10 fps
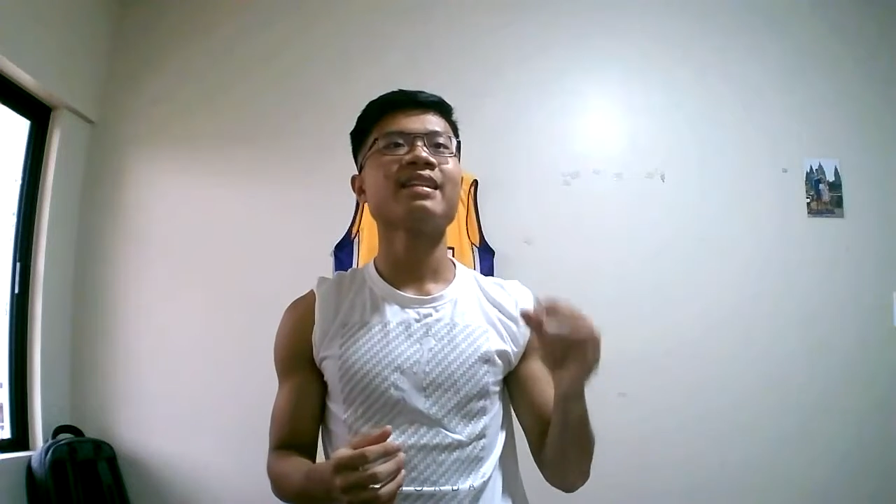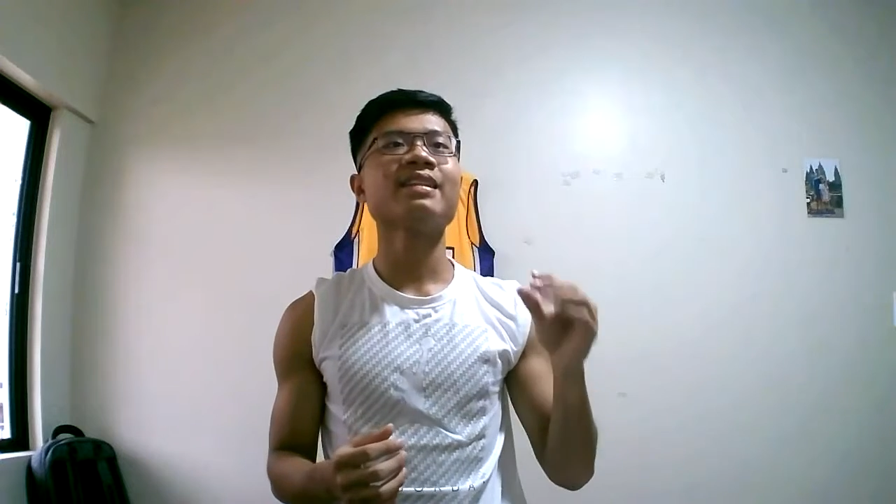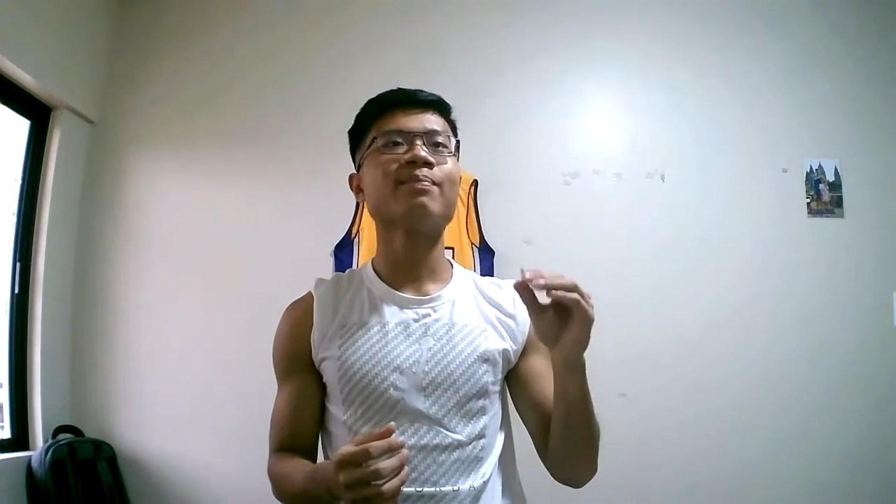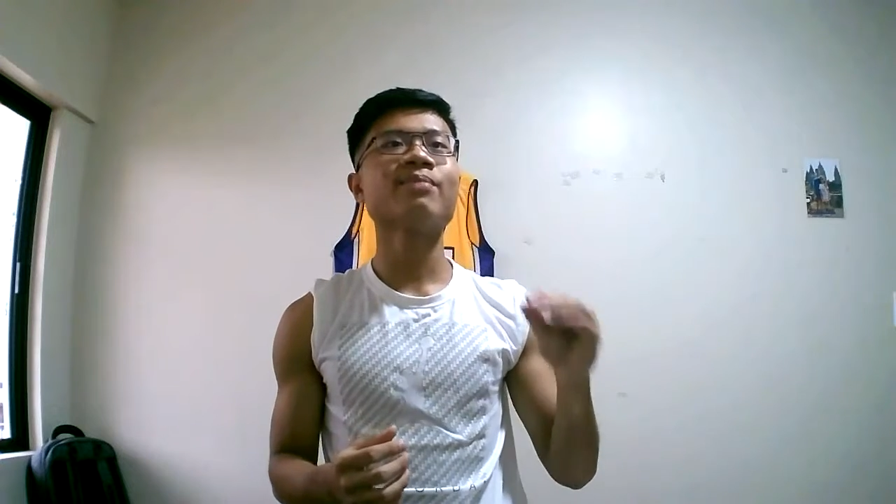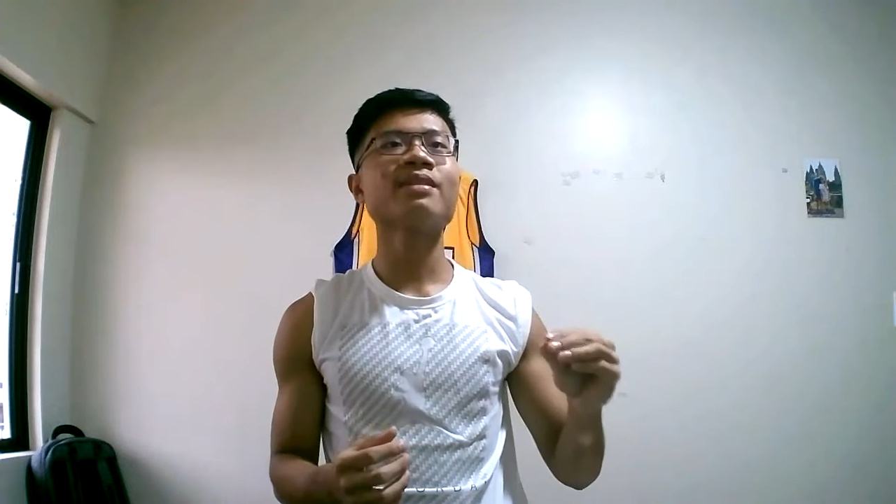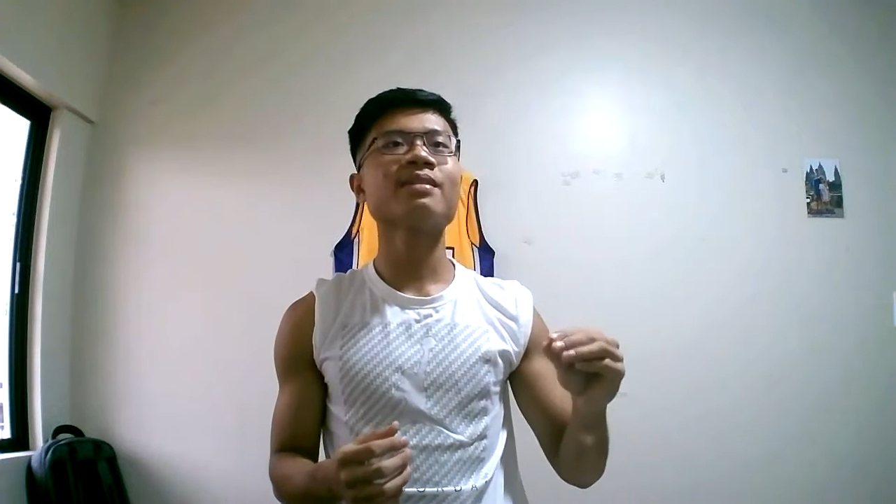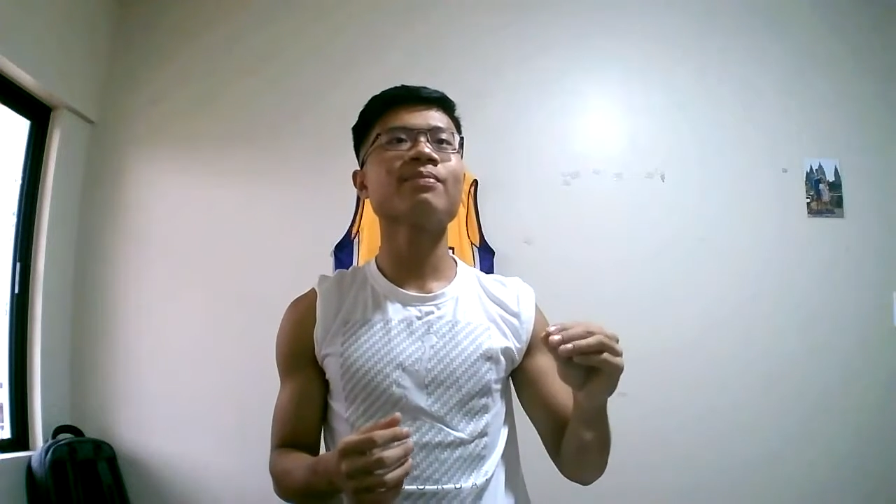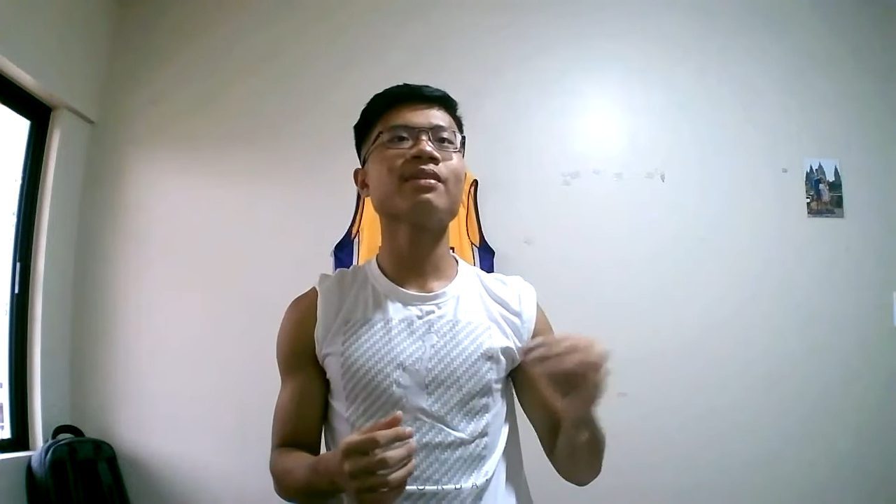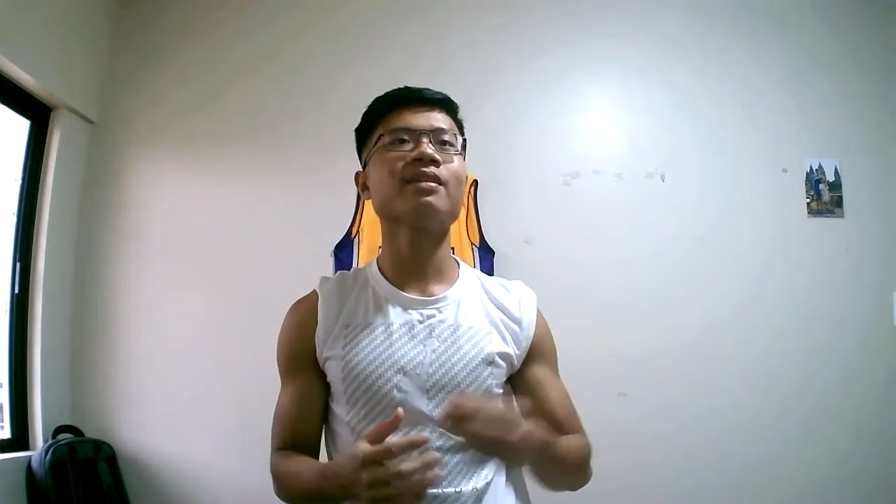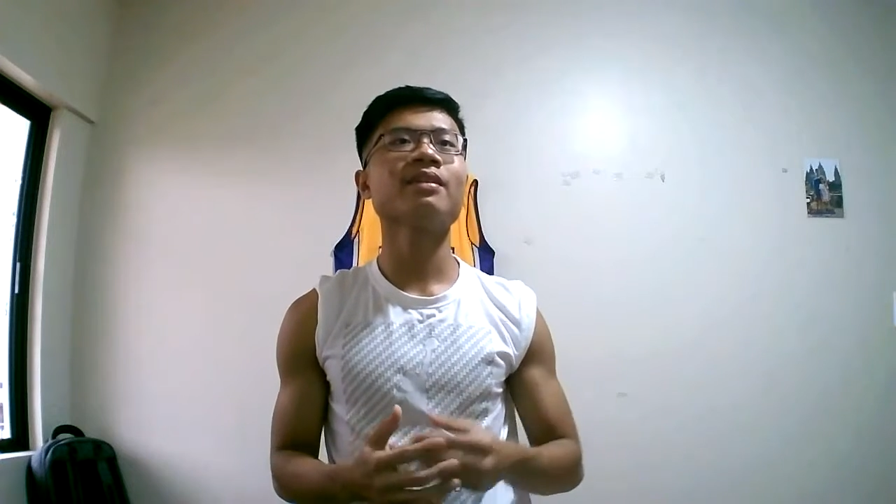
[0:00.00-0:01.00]
that the
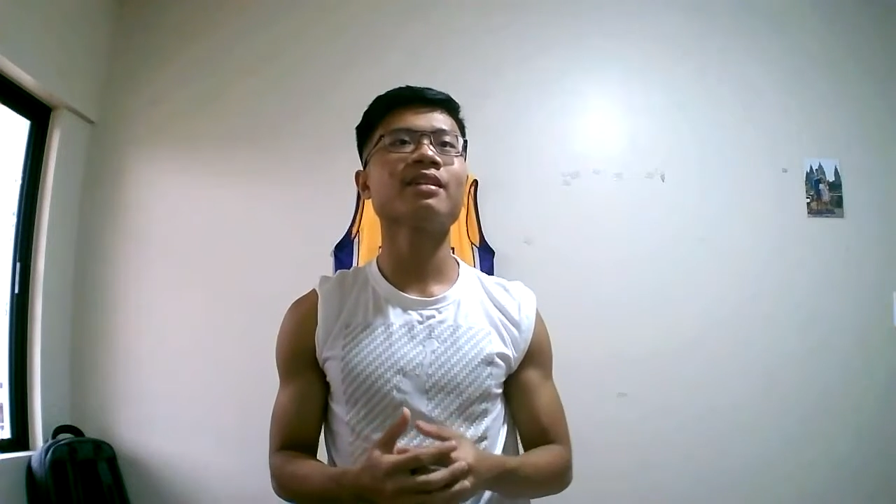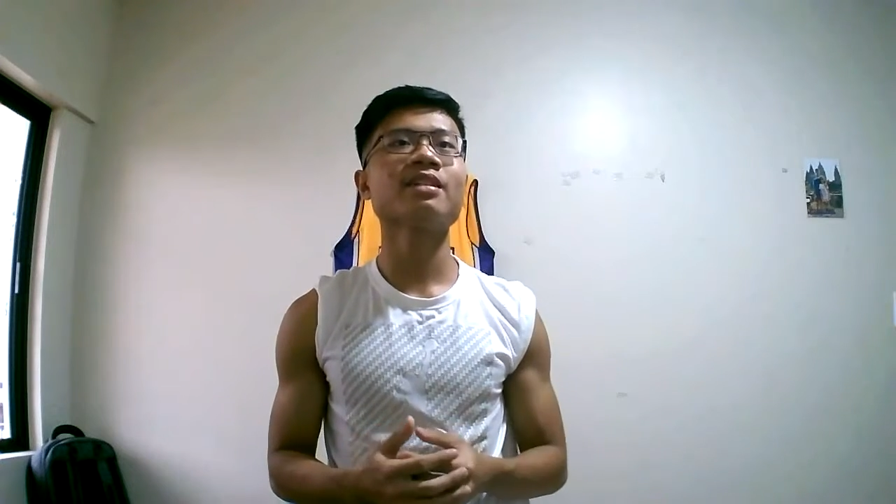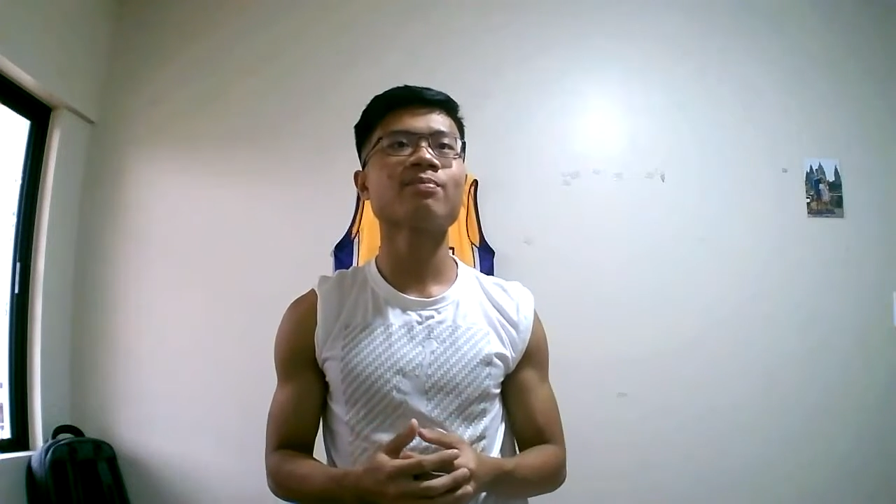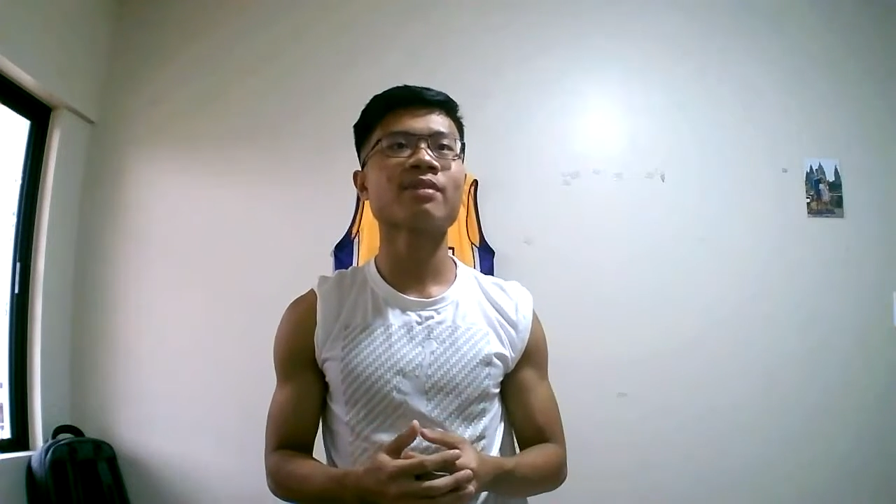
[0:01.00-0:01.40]
principal is